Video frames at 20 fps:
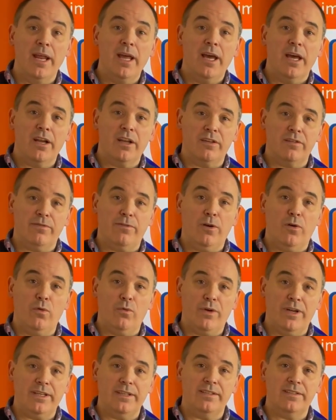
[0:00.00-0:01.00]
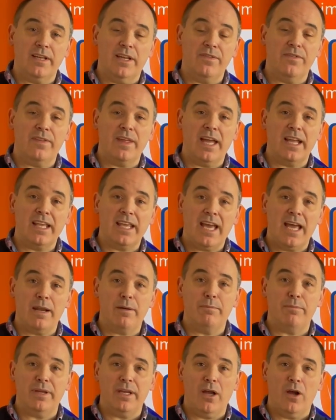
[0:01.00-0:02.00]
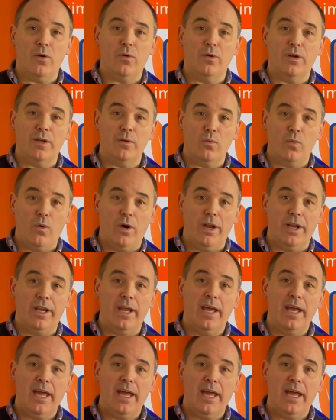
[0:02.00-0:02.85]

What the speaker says: And as I've already said, there can be only one